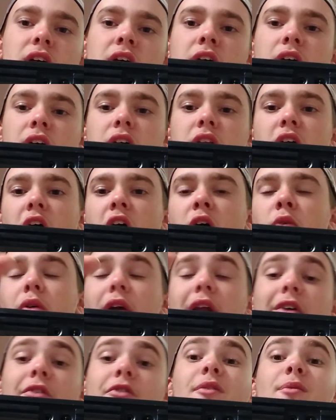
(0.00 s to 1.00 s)
And
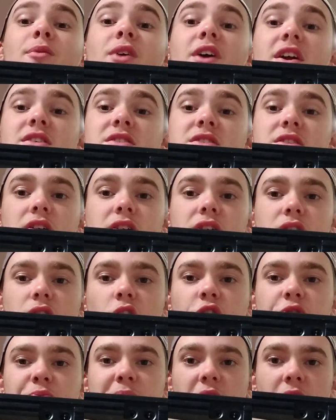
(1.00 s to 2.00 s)
from what I've seen,
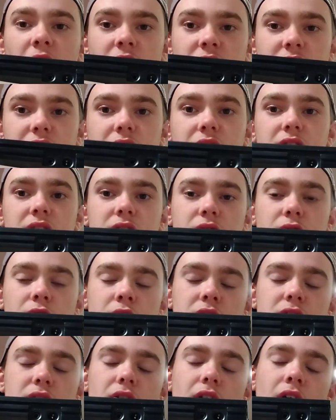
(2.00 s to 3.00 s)
Ultimate RC's
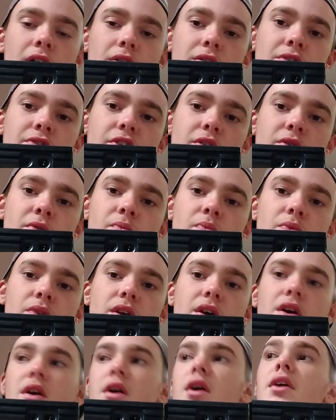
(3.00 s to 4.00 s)
review,
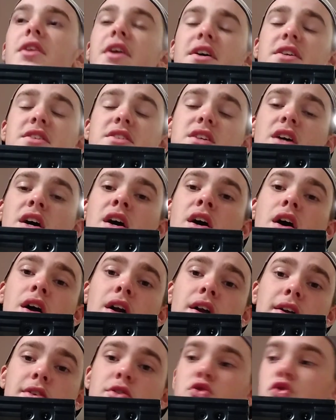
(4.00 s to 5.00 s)
this
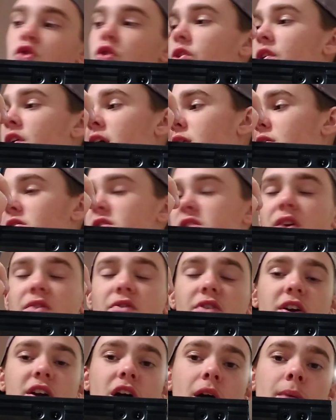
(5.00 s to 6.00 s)
controller and
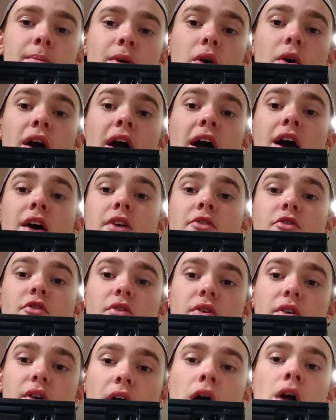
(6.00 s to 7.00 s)
receiver combo have
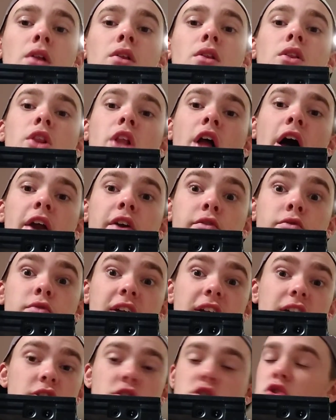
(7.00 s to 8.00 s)
a lot of
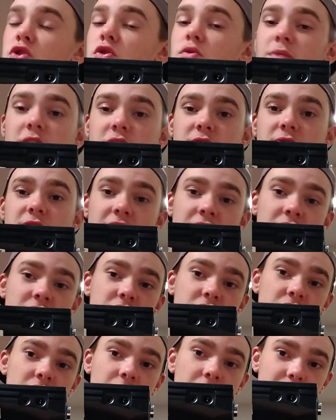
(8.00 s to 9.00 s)
range. Too much
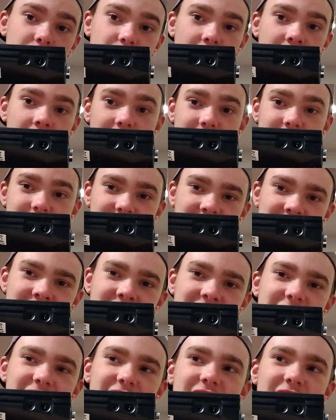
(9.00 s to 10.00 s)
range, actually.